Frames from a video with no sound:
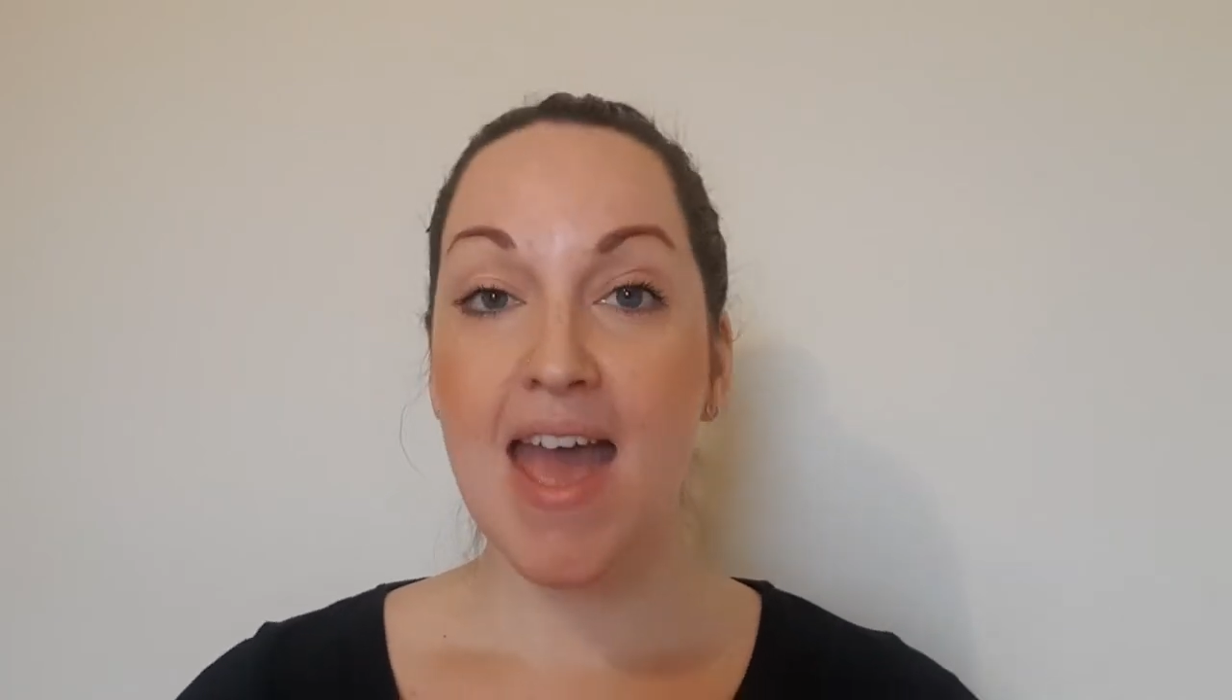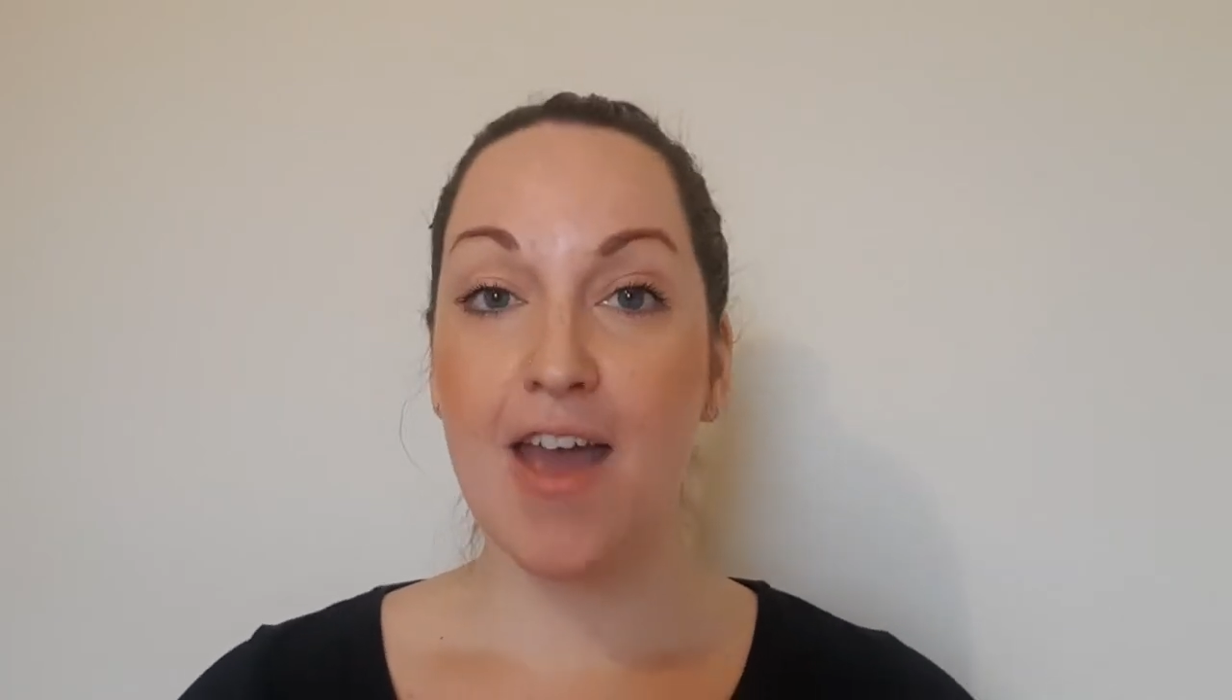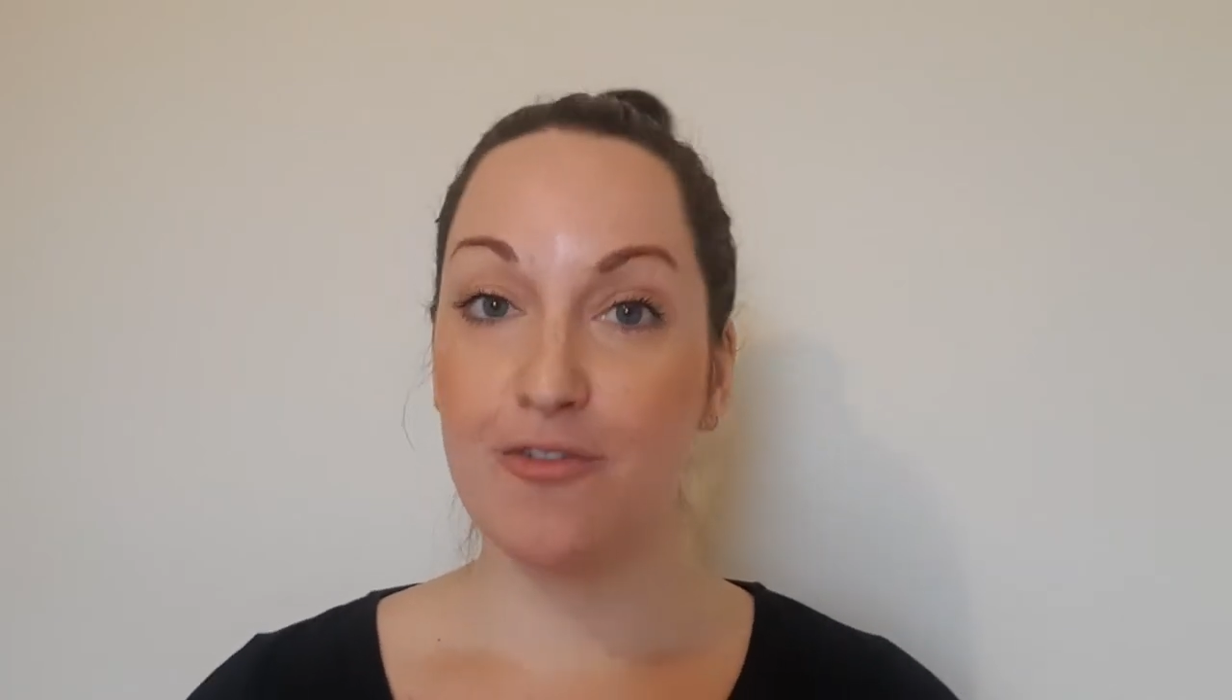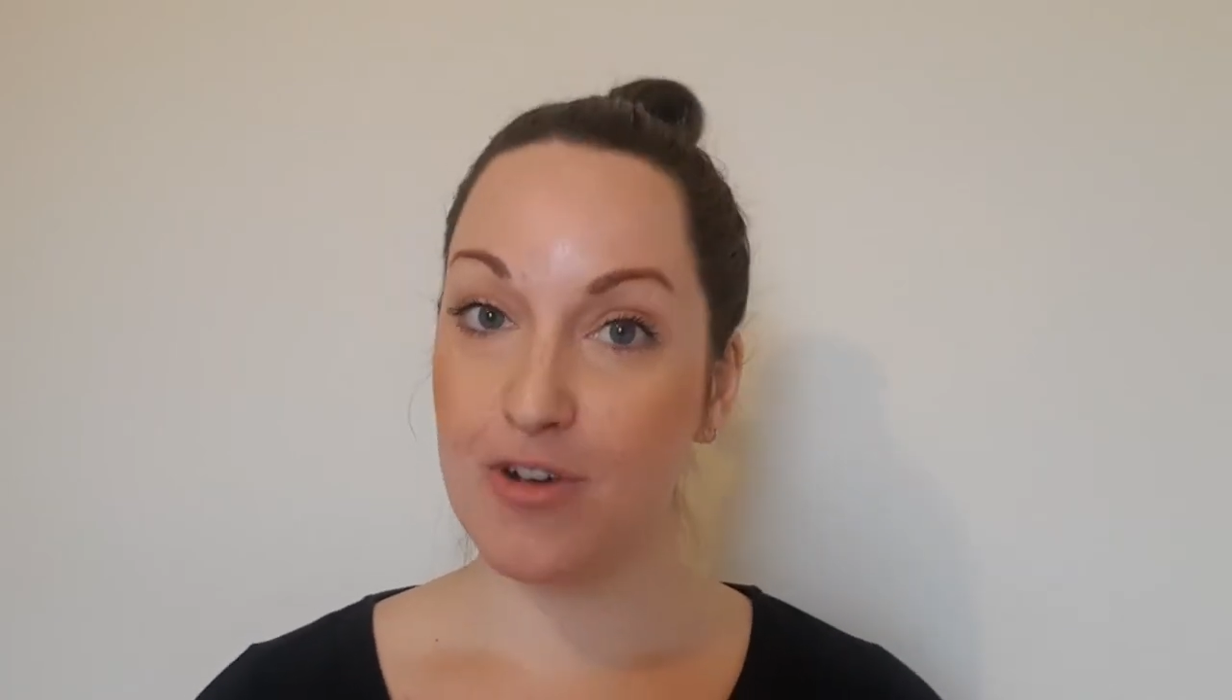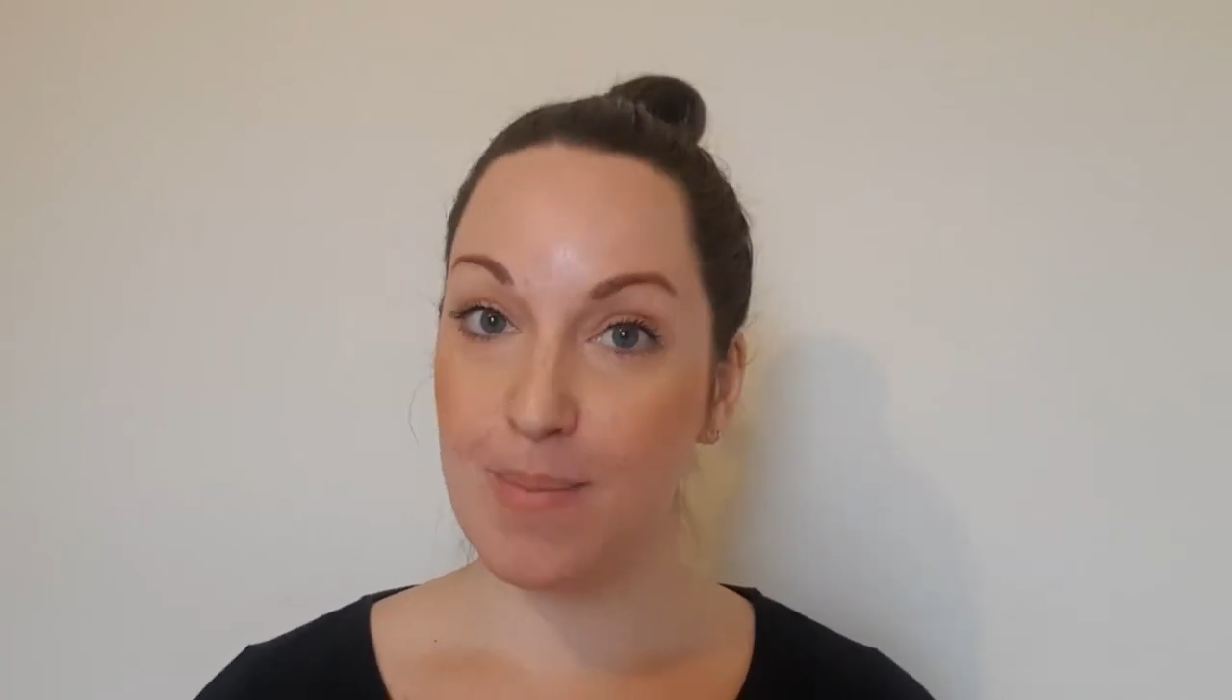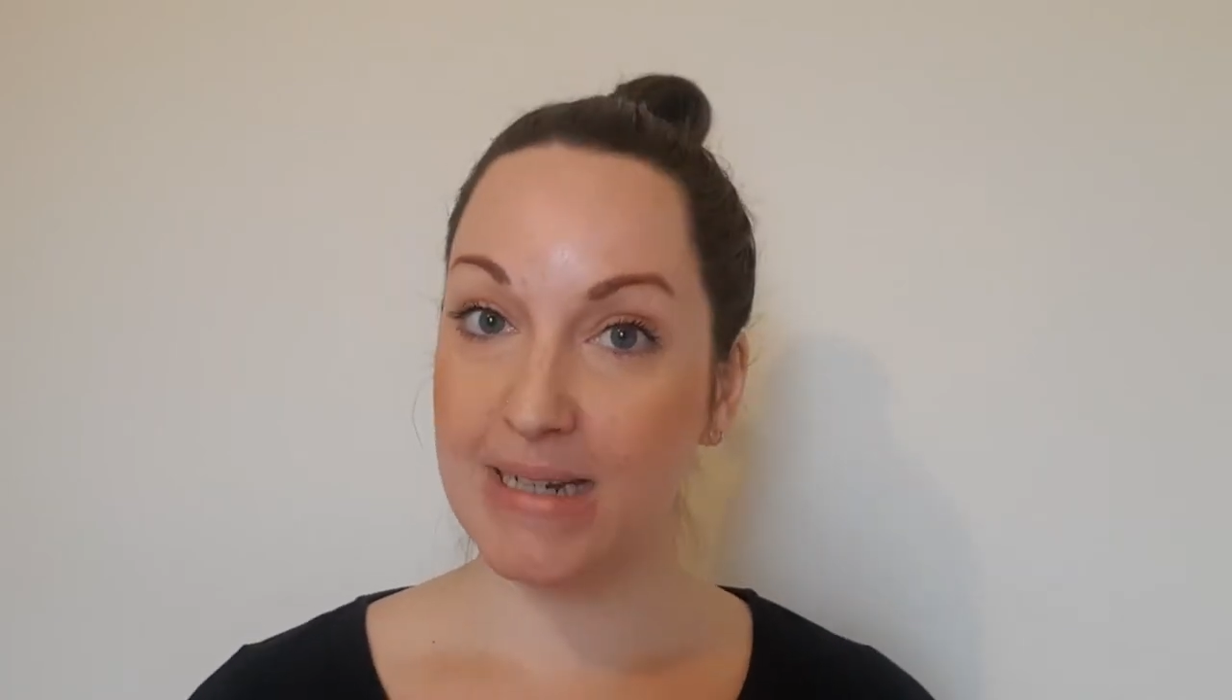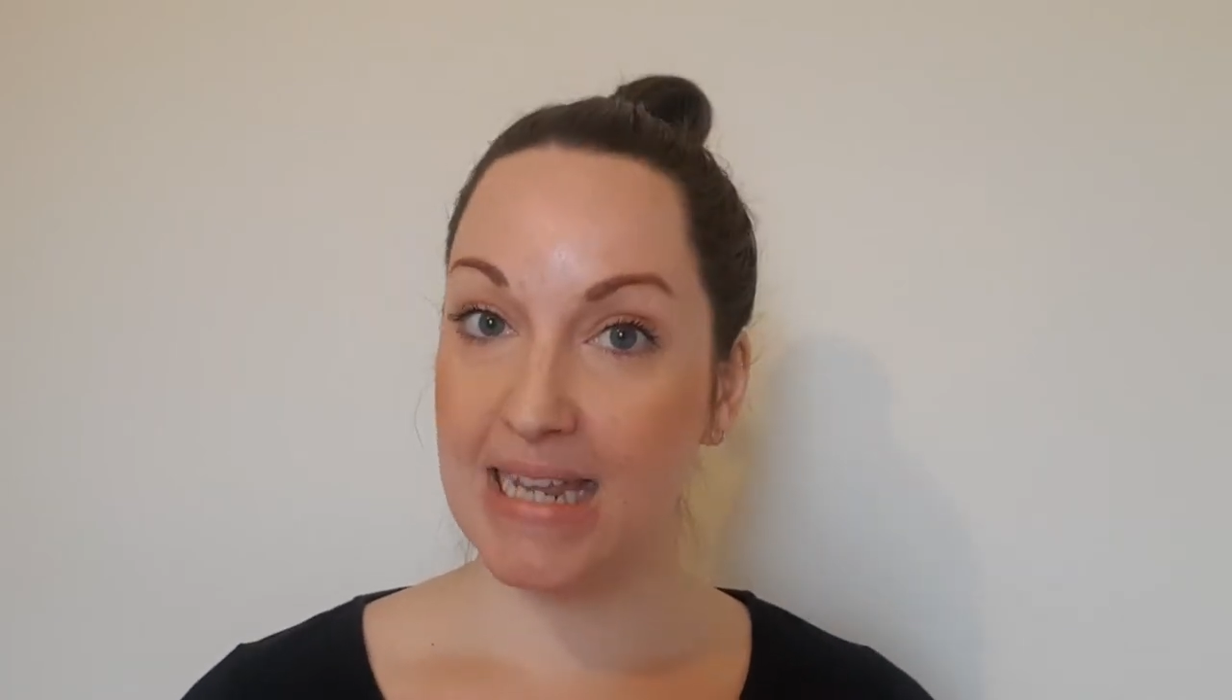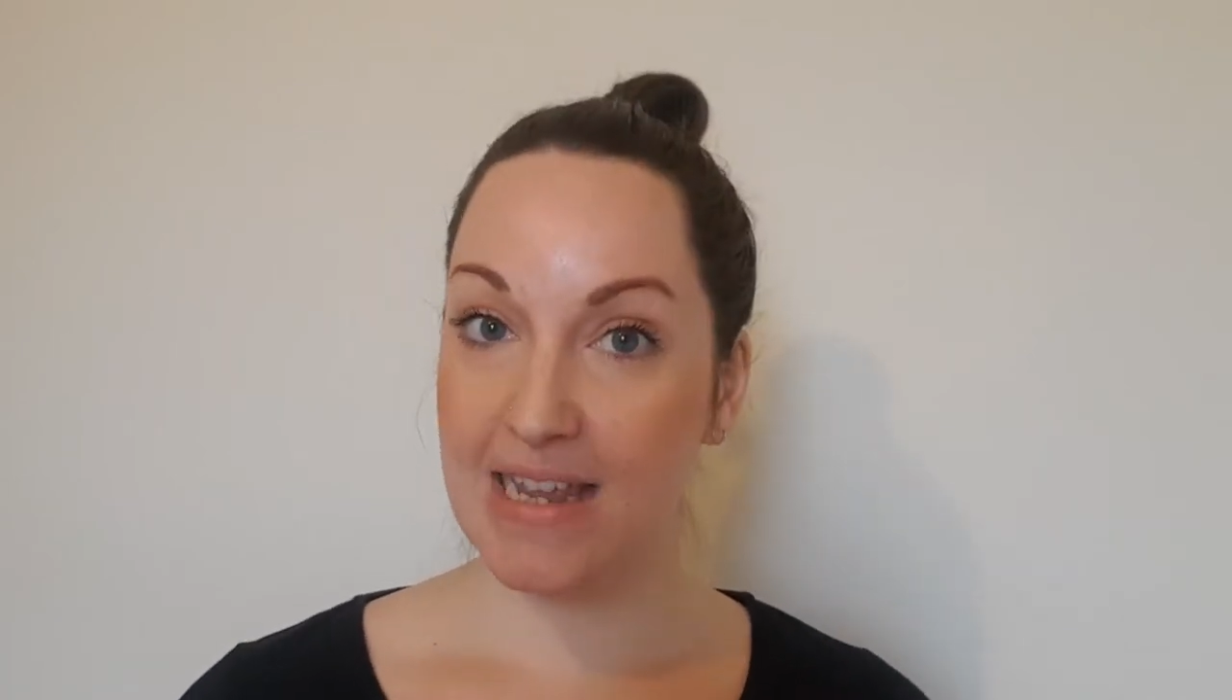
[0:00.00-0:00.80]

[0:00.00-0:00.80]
every Monday